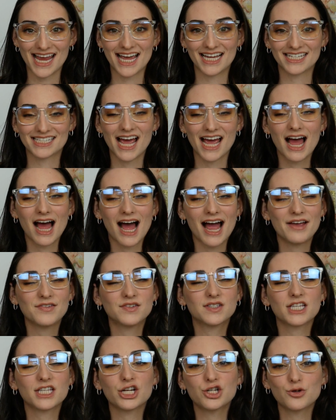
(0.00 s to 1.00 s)
and I
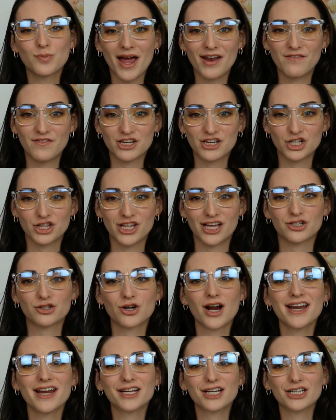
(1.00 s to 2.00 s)
have such bad vision that
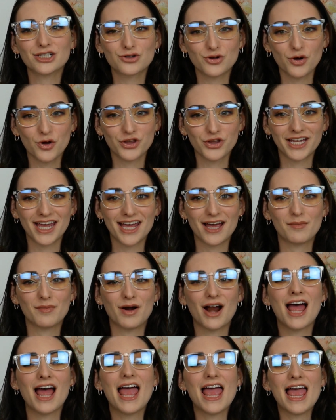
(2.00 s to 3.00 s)
trying to control the
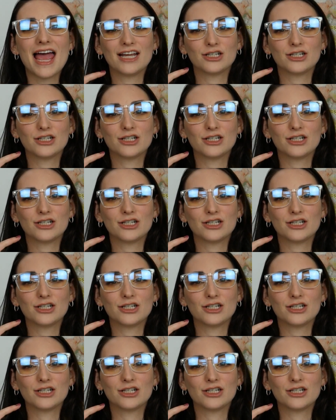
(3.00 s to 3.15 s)
camera